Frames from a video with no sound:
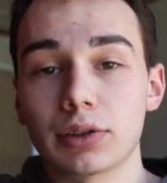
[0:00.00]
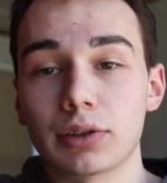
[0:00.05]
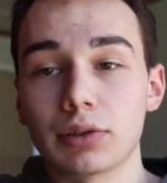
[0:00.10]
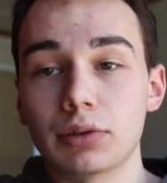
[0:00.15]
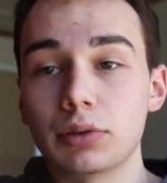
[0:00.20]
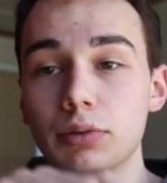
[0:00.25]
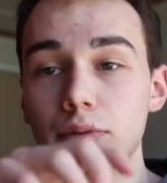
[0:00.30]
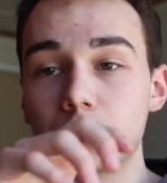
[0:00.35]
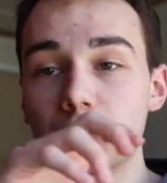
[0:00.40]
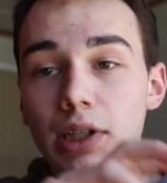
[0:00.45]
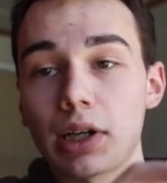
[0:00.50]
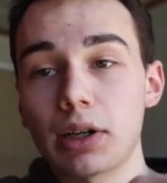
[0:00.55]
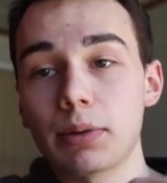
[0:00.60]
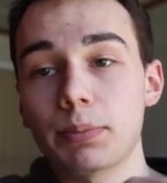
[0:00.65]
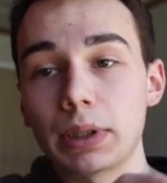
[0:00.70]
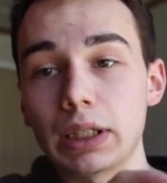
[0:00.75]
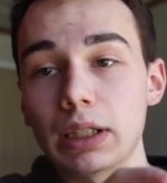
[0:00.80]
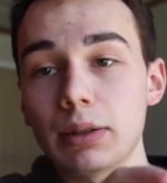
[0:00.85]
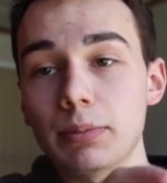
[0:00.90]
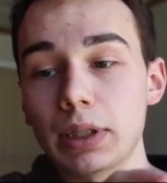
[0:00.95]
So you set
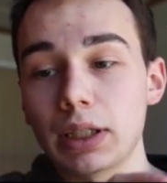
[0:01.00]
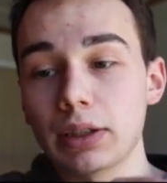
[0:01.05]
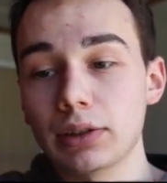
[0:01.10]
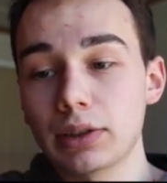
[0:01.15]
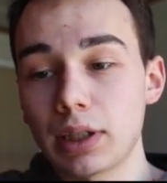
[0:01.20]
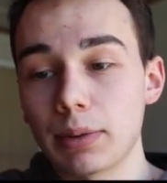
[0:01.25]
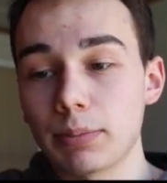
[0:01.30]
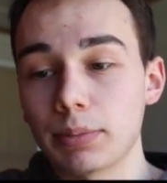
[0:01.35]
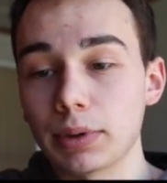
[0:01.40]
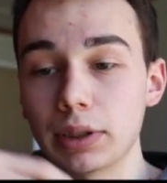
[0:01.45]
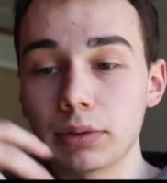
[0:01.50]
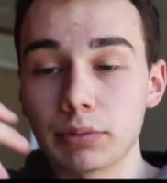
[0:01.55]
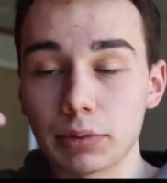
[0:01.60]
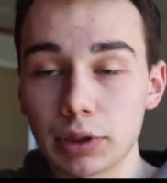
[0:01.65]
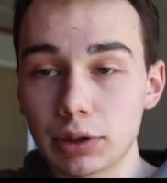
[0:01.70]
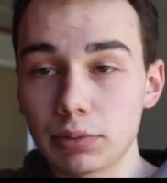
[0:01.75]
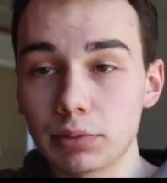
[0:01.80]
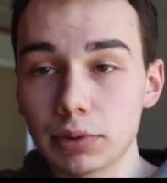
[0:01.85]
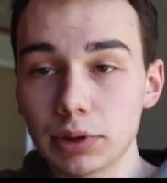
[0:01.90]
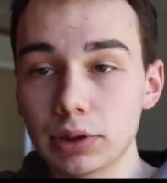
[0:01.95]
up an email template,
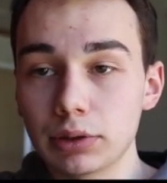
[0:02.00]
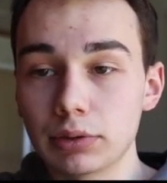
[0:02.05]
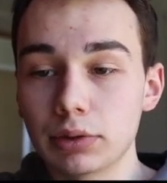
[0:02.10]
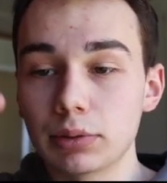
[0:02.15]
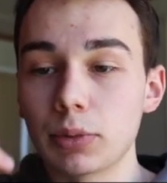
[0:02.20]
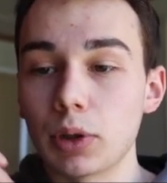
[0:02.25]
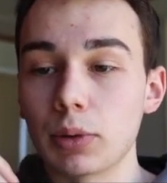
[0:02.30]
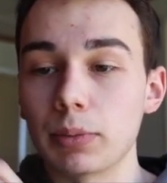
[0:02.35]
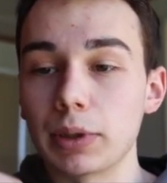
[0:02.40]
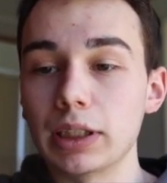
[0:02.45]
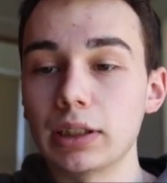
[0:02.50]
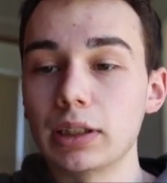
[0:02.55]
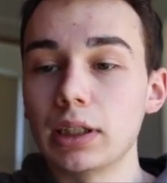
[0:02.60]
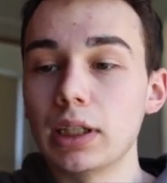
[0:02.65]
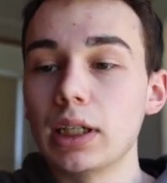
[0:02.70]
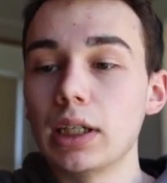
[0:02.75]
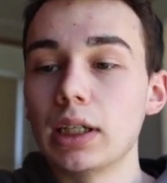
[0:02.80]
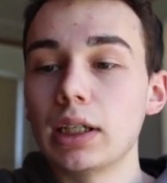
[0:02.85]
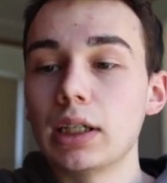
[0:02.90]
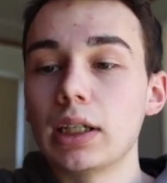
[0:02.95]
which we'll do in a moment,
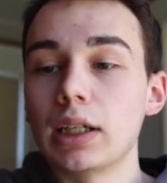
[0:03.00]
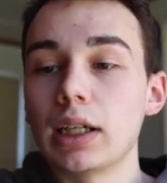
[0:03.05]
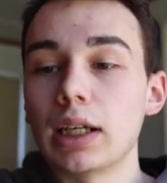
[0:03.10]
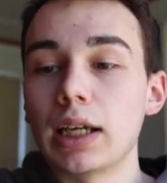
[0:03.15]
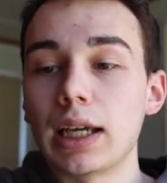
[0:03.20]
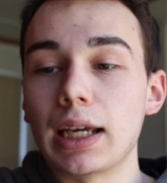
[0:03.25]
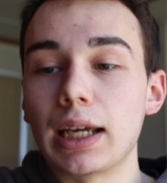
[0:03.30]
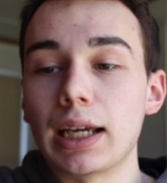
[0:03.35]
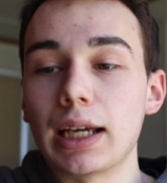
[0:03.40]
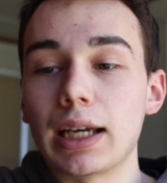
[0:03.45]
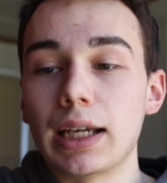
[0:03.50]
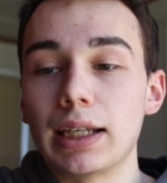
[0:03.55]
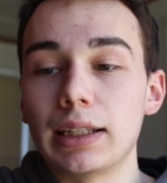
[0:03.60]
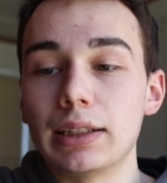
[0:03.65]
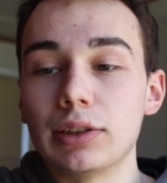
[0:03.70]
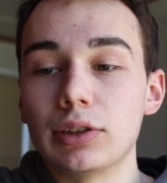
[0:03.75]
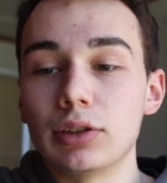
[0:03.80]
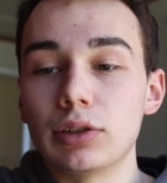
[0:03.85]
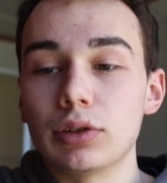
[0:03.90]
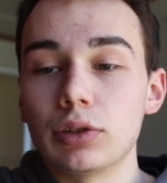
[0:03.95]

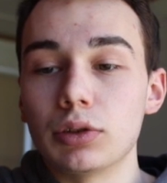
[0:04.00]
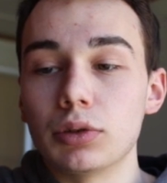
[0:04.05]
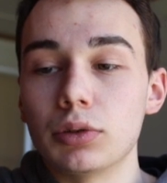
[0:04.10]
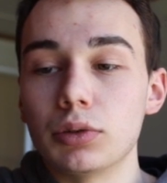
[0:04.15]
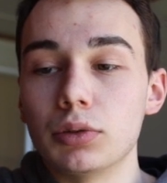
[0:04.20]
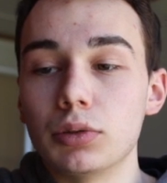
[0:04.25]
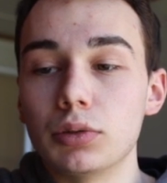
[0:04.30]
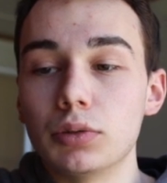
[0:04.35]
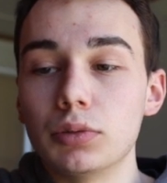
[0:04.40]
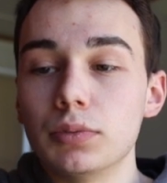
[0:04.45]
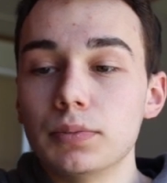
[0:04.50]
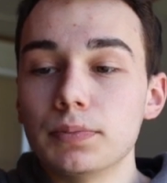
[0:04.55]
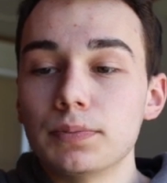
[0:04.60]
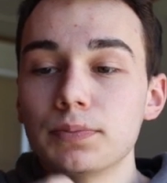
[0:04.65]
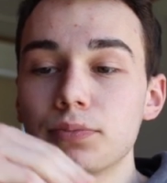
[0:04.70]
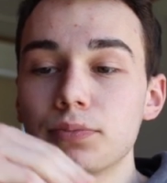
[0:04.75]
and you